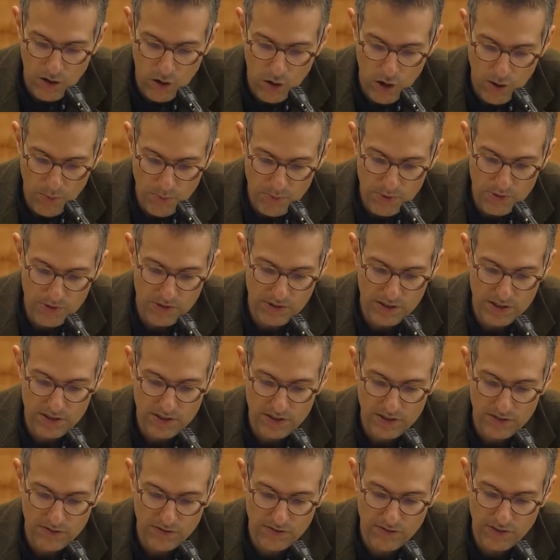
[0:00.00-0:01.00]

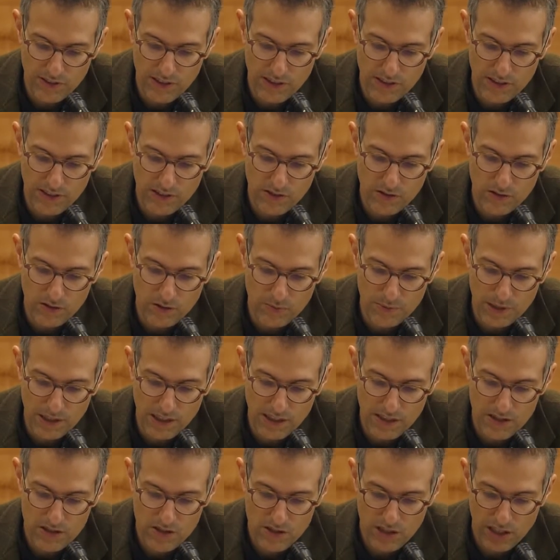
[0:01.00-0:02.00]
operative in
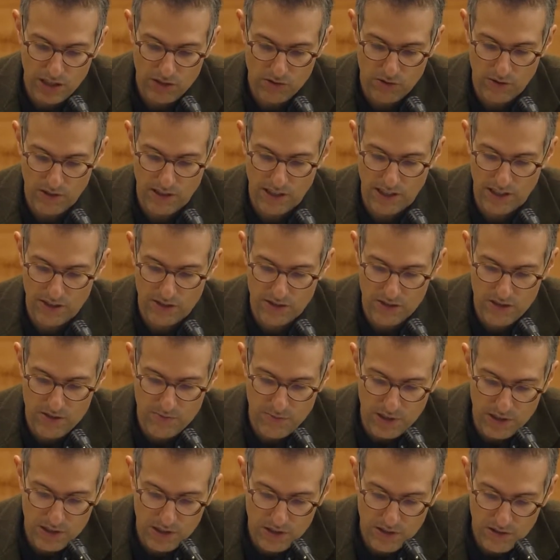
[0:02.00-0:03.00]
economic exchange relations,
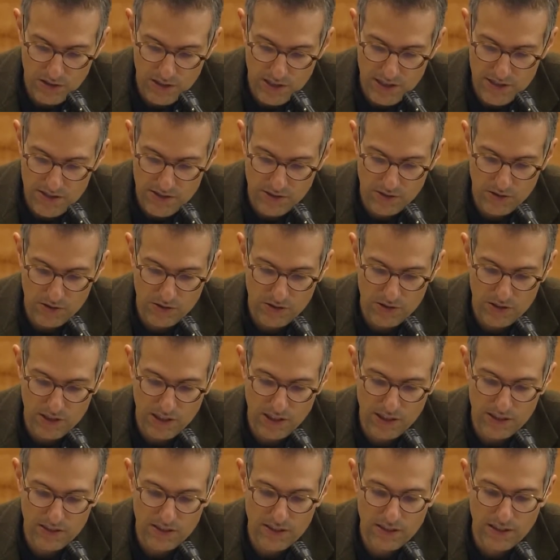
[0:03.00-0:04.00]
materialized and
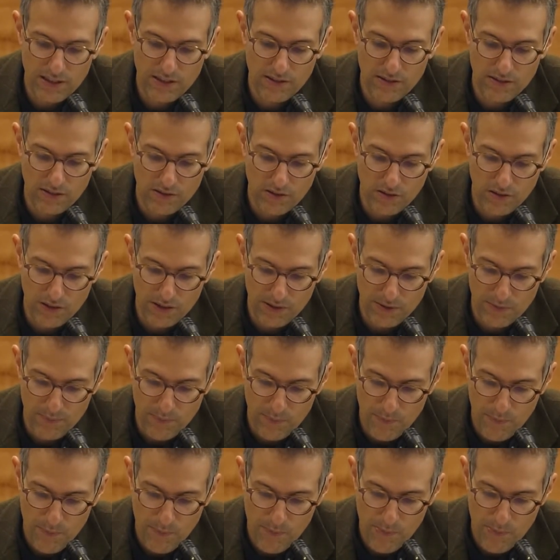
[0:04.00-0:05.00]
contained in the coin.